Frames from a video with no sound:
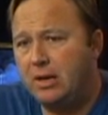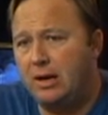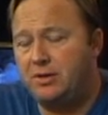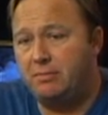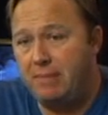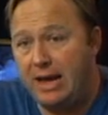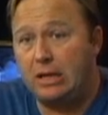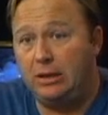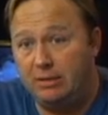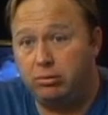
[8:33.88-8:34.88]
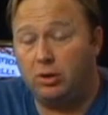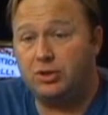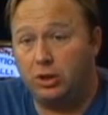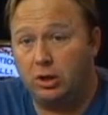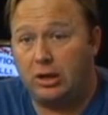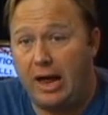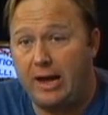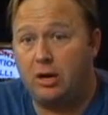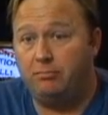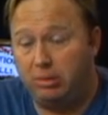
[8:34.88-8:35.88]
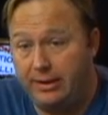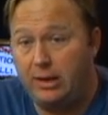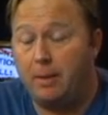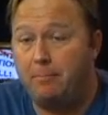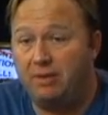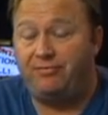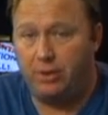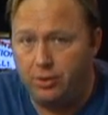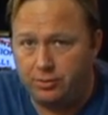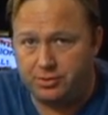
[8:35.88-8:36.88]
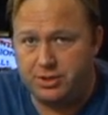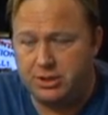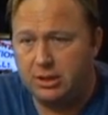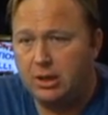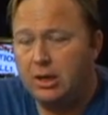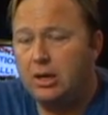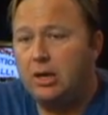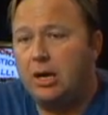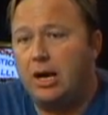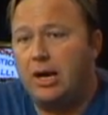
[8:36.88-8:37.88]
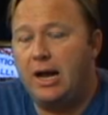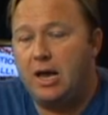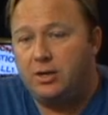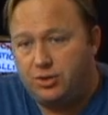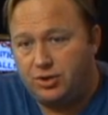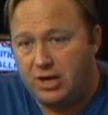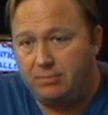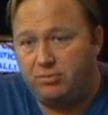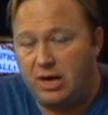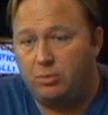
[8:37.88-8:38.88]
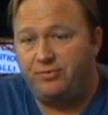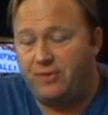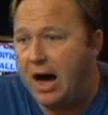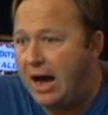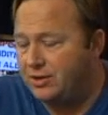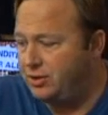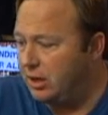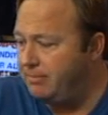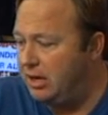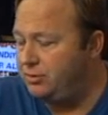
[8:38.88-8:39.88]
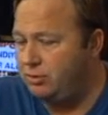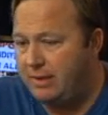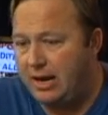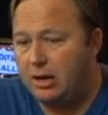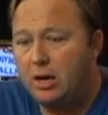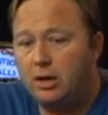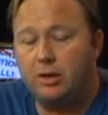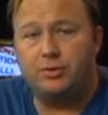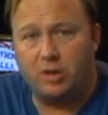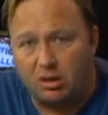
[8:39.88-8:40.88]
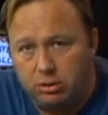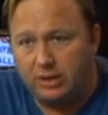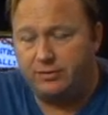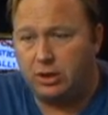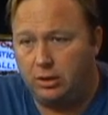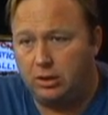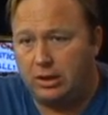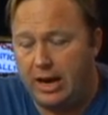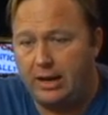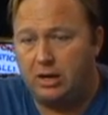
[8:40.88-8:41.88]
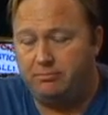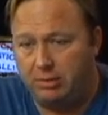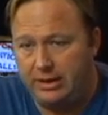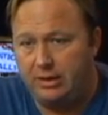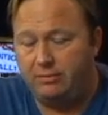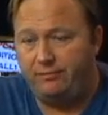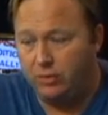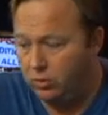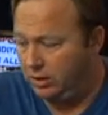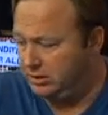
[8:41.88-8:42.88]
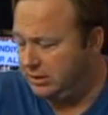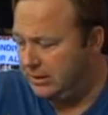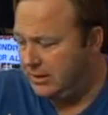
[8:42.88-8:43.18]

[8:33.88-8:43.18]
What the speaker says: to make liberals look like complete buffoons. And it's the same thing with Fox. They're meant to make conservatives look like complete fools.